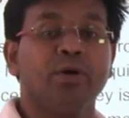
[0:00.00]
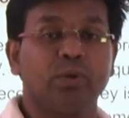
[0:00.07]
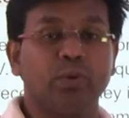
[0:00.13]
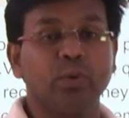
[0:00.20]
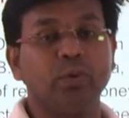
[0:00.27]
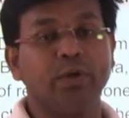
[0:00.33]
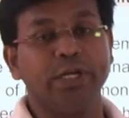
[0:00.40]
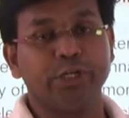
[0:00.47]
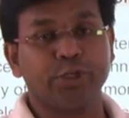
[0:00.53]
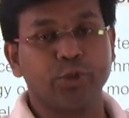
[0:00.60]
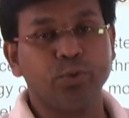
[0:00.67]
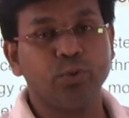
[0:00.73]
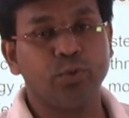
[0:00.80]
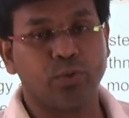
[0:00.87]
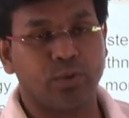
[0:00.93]
to
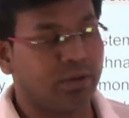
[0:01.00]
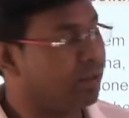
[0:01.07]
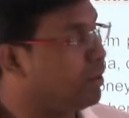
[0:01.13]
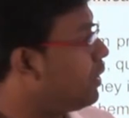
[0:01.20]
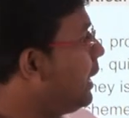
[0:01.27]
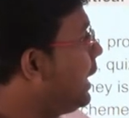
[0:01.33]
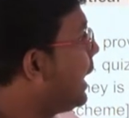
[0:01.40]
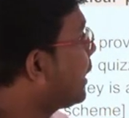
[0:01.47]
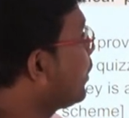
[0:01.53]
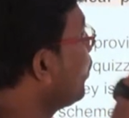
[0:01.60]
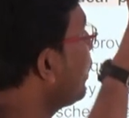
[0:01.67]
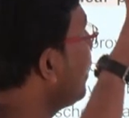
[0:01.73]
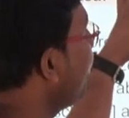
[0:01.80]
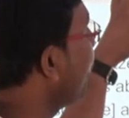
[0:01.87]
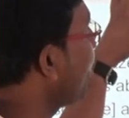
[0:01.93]
issue
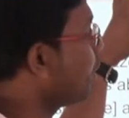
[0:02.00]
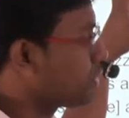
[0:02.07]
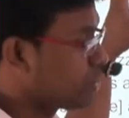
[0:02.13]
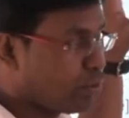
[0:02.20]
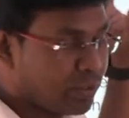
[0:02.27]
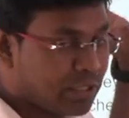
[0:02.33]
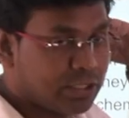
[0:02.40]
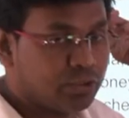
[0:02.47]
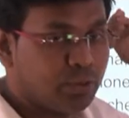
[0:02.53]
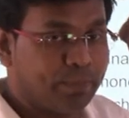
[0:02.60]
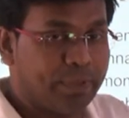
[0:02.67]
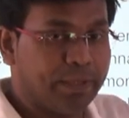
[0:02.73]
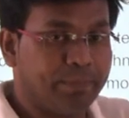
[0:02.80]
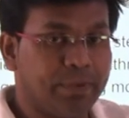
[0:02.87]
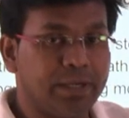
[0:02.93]
electoral bonds. Okay, so
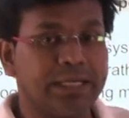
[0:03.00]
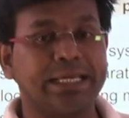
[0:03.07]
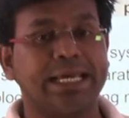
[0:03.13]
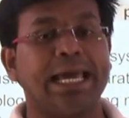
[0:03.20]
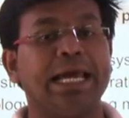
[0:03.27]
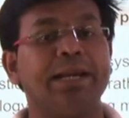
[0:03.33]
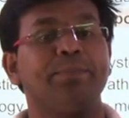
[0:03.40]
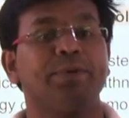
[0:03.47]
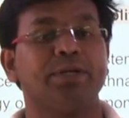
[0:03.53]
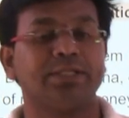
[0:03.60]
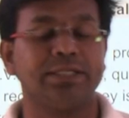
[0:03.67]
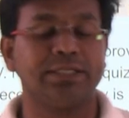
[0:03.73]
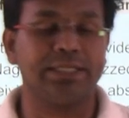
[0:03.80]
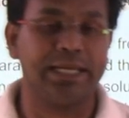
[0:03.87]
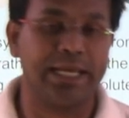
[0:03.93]
people can
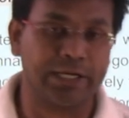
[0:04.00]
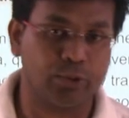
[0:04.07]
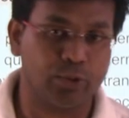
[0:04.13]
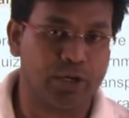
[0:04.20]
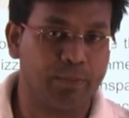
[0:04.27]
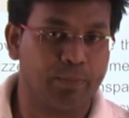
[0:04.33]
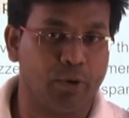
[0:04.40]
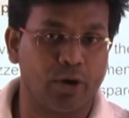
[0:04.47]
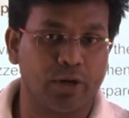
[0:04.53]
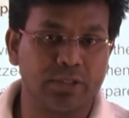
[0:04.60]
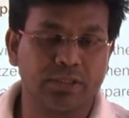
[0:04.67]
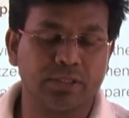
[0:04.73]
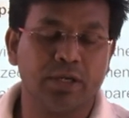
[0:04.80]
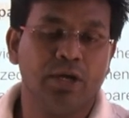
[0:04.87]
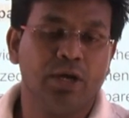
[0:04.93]
purchase electoral
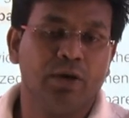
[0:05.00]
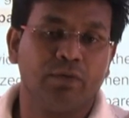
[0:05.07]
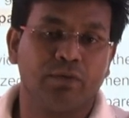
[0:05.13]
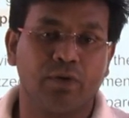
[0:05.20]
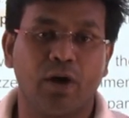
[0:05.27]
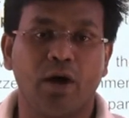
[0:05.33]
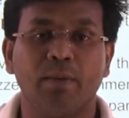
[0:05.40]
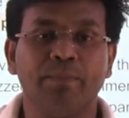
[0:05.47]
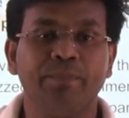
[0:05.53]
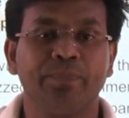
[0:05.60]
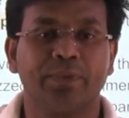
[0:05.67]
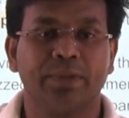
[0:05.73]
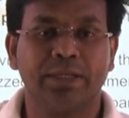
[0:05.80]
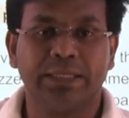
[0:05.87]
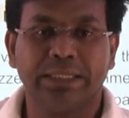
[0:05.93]
bonds
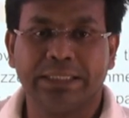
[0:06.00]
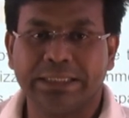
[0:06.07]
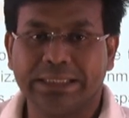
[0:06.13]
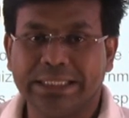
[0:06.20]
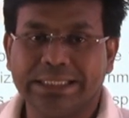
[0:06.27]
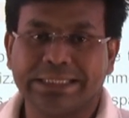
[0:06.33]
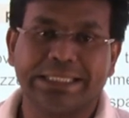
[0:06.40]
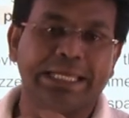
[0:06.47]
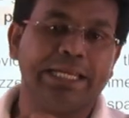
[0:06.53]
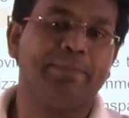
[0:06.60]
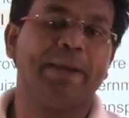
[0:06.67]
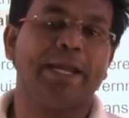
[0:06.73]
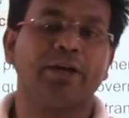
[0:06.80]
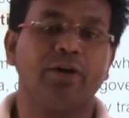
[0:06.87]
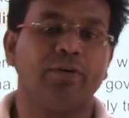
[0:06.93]
from the State Bank